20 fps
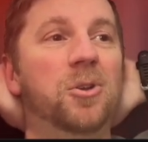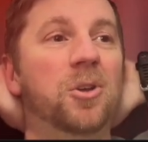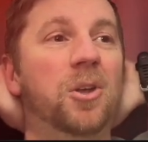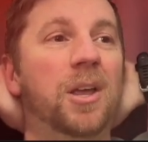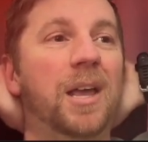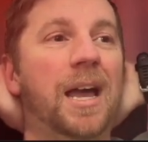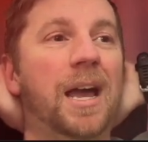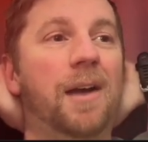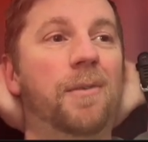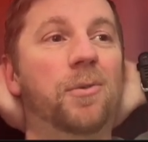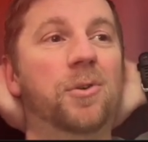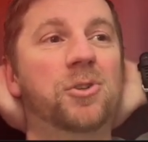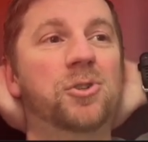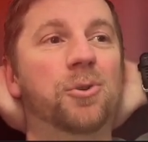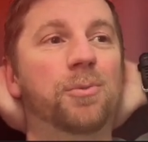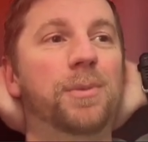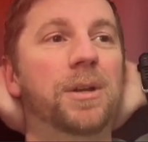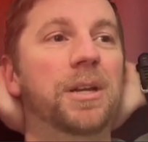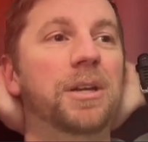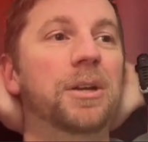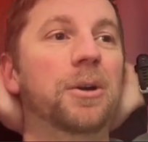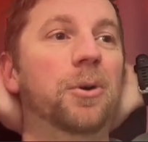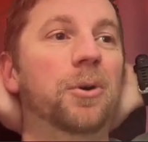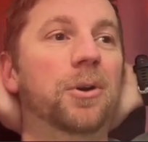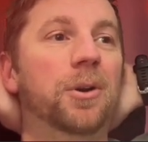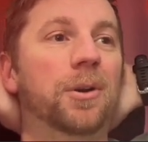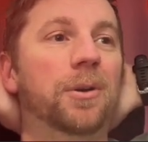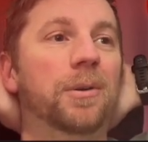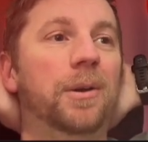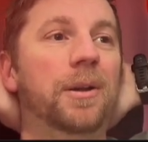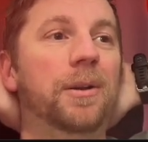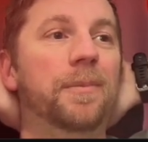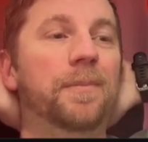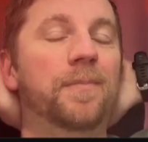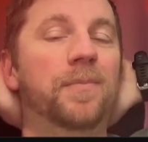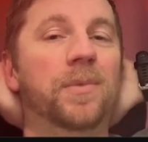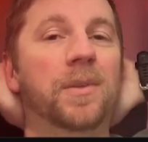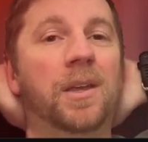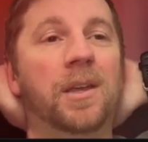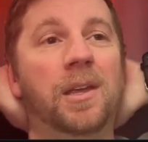average or mediocre, right?
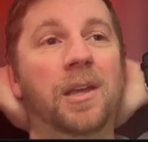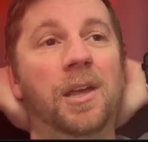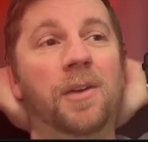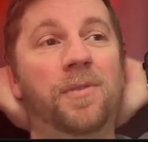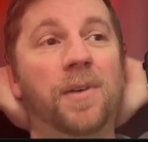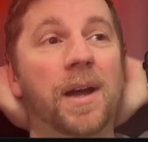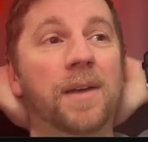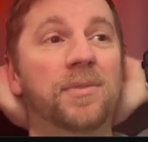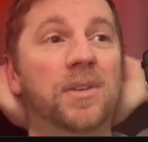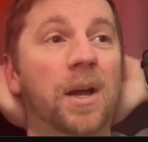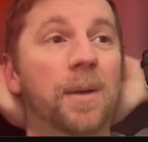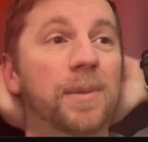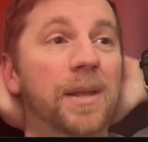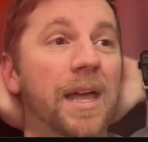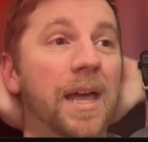If I have time to